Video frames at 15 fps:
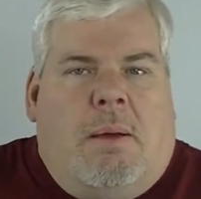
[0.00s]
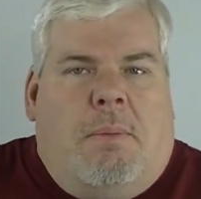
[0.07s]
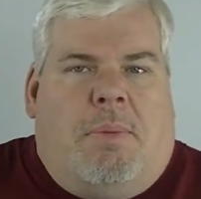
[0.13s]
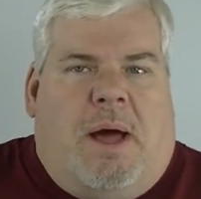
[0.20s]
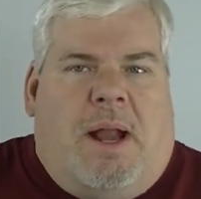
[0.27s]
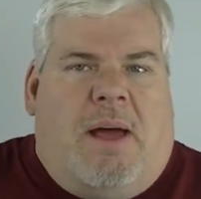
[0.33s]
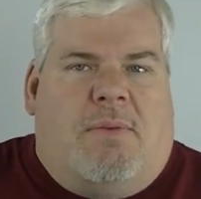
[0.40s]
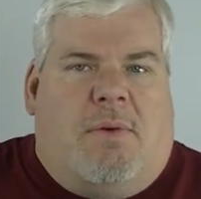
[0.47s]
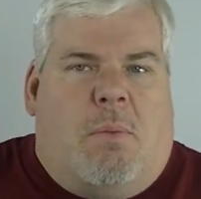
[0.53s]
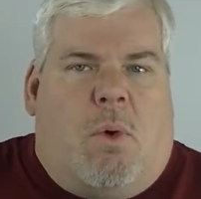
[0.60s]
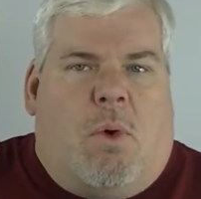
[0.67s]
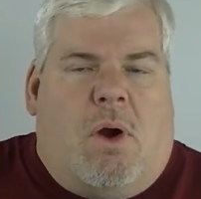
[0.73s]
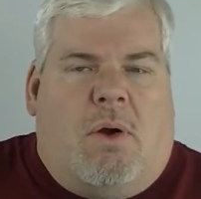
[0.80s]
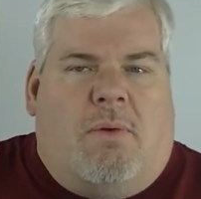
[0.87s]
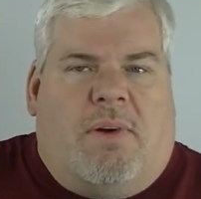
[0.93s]
but have a
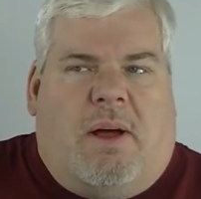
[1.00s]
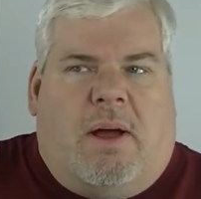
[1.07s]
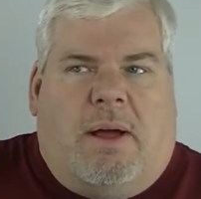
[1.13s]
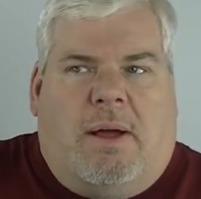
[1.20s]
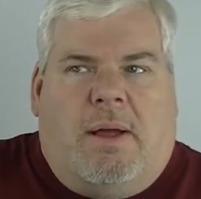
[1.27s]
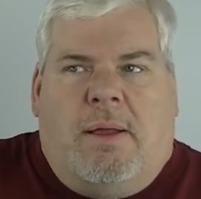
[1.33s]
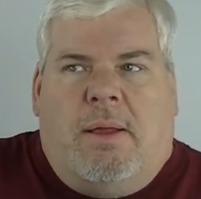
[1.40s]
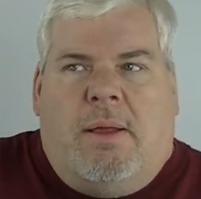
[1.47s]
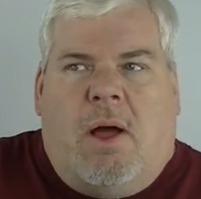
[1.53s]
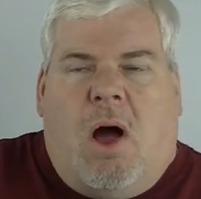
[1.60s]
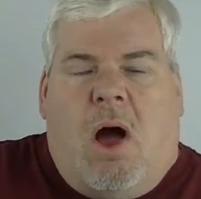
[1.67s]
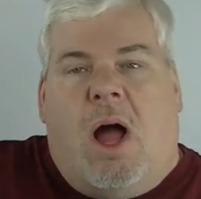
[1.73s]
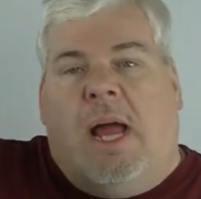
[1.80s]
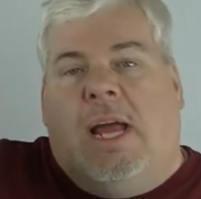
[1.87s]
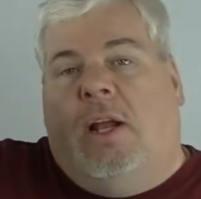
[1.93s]
more of a
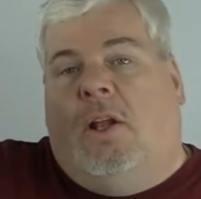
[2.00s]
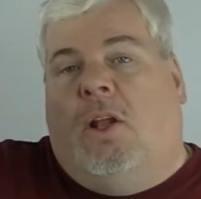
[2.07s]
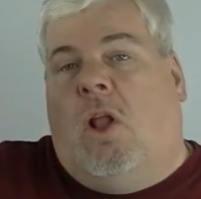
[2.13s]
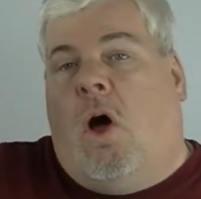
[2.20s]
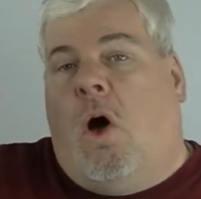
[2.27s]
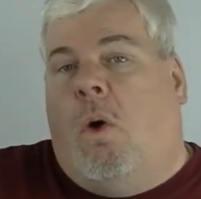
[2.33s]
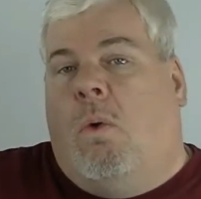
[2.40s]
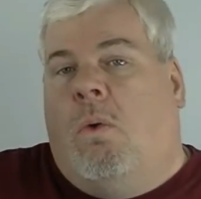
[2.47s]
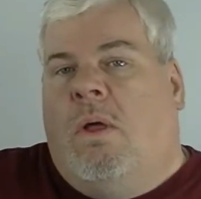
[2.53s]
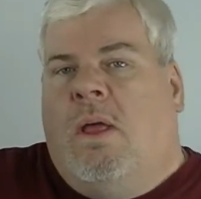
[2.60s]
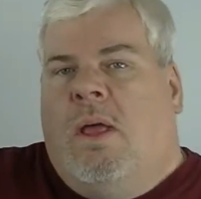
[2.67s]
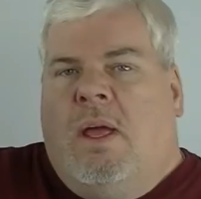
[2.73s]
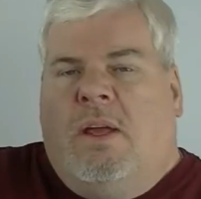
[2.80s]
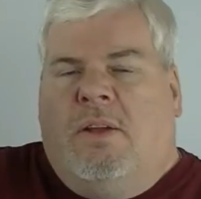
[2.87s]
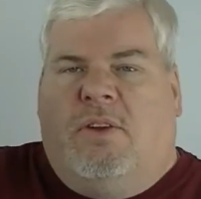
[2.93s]
high and low
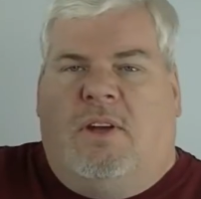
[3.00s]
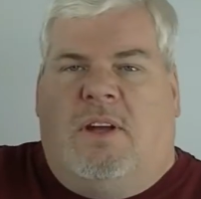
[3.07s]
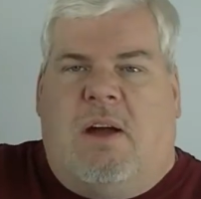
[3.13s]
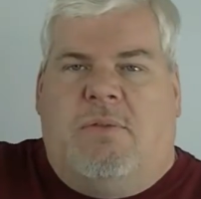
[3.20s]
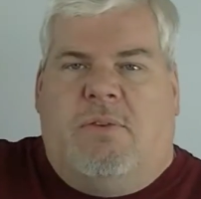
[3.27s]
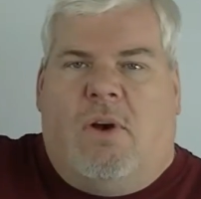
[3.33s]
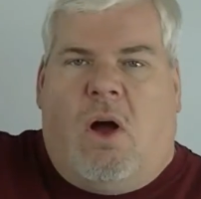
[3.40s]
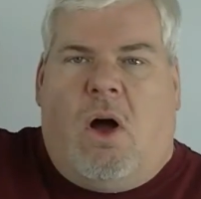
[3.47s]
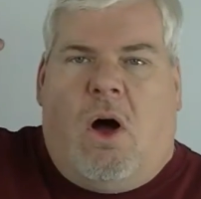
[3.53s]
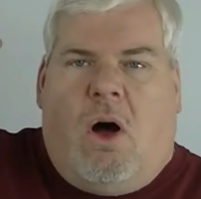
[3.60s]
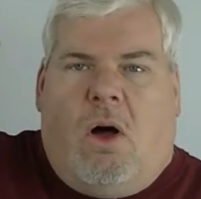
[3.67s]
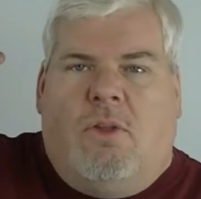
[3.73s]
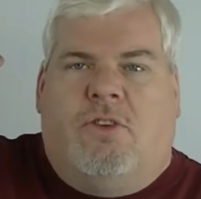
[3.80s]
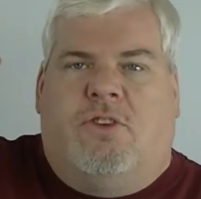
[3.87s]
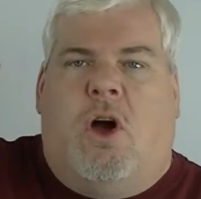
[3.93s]
to cover
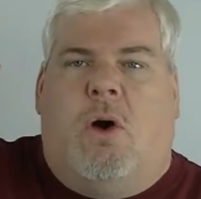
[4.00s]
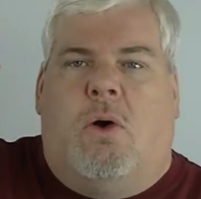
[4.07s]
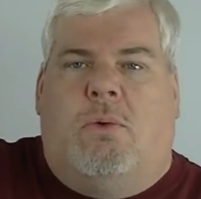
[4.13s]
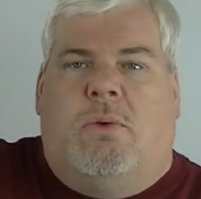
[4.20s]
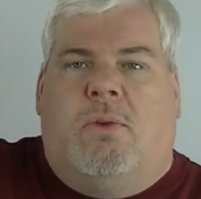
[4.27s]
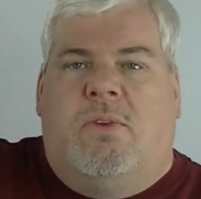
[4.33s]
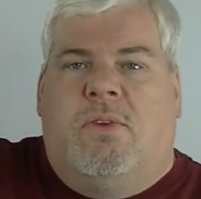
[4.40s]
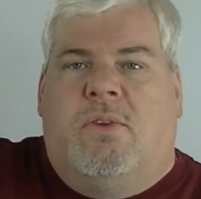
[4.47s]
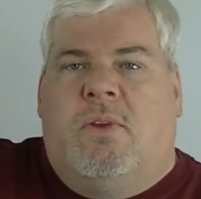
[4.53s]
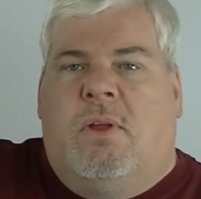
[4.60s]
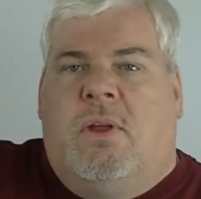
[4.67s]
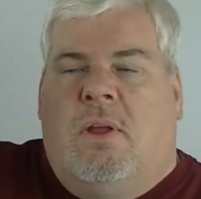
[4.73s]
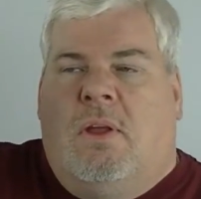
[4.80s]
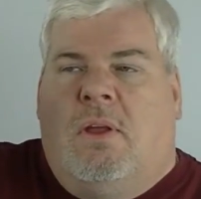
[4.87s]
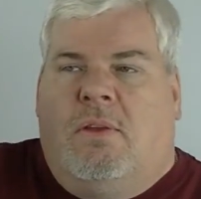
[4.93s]
all the tones
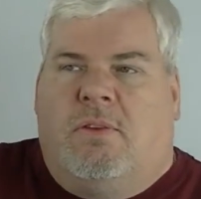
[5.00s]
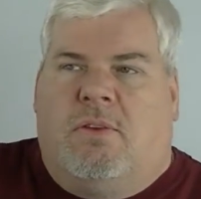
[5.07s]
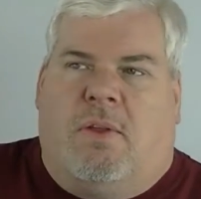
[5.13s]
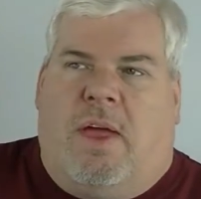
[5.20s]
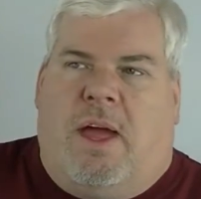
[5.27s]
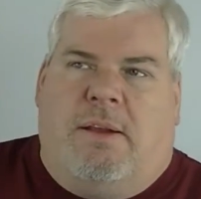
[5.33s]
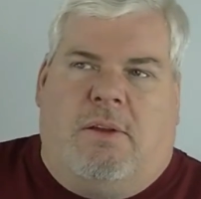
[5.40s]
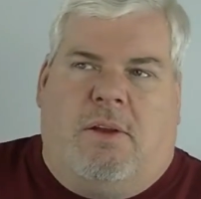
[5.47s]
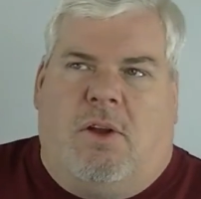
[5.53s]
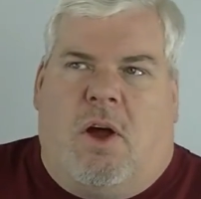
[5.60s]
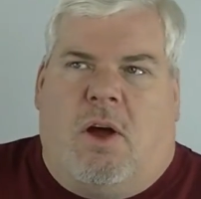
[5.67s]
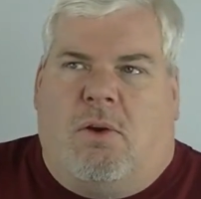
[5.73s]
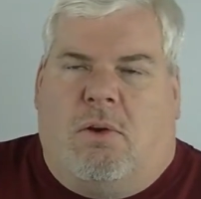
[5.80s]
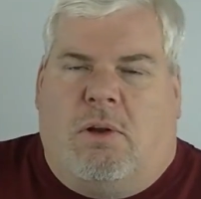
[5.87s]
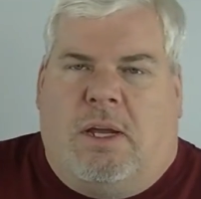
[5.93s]
so that you're
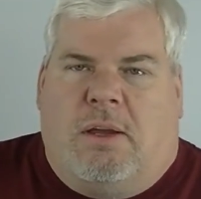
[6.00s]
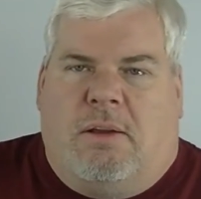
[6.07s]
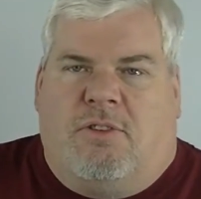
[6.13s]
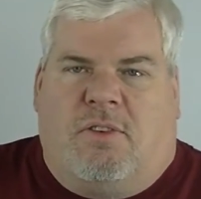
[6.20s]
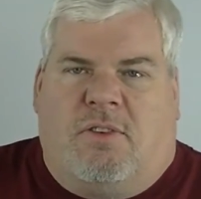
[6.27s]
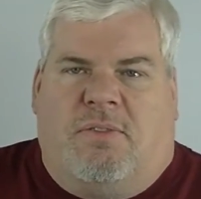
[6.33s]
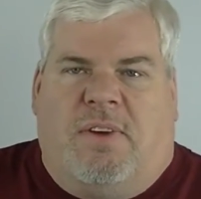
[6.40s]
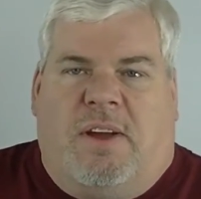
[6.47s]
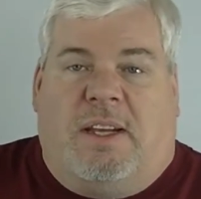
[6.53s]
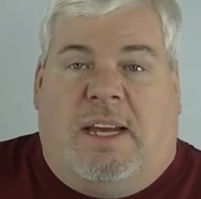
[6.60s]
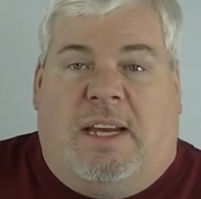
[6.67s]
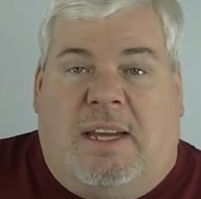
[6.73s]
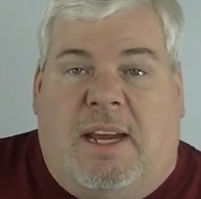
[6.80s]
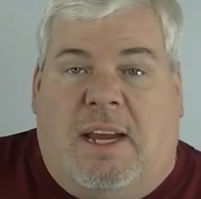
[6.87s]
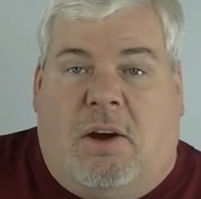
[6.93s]
not only just
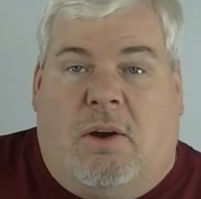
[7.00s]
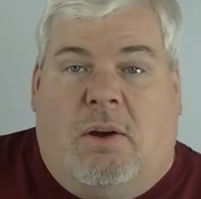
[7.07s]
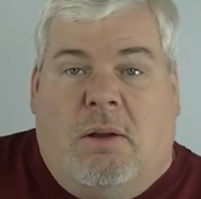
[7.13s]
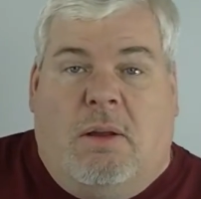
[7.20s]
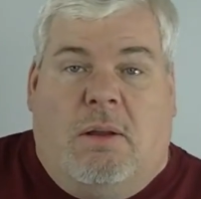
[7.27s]
affecting deer,